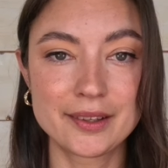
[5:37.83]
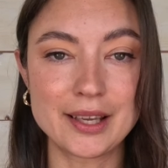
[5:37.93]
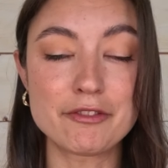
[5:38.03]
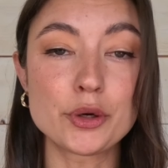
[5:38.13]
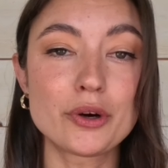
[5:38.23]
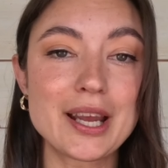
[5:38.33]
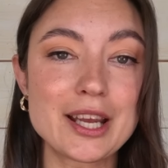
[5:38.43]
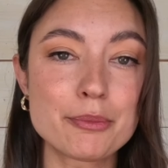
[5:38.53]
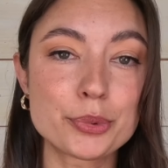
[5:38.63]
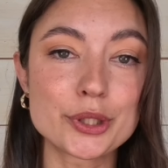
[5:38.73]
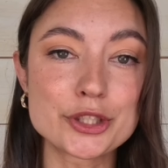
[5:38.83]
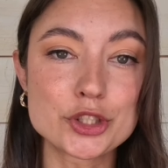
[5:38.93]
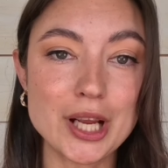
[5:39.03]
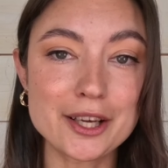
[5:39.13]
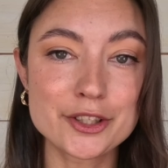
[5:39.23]
If you're a
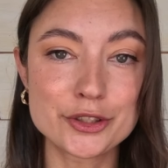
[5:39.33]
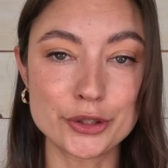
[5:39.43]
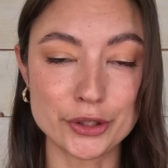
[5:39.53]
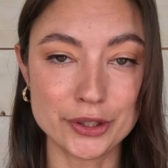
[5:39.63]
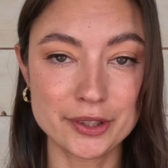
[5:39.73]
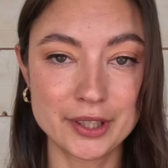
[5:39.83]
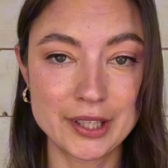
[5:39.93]
projector,